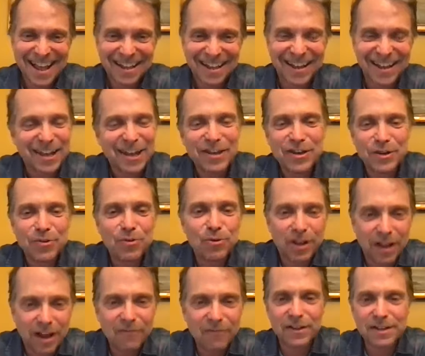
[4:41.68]
Like, can you
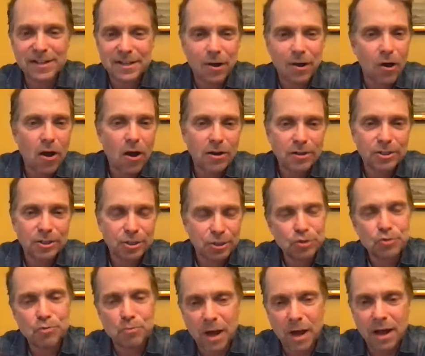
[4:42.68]
love a dog
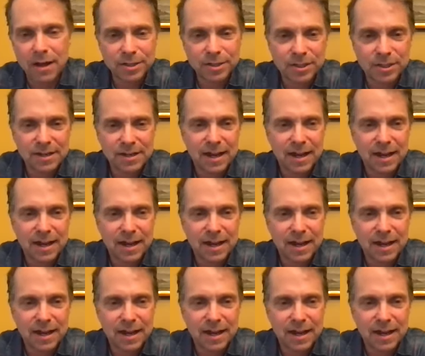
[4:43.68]
too much?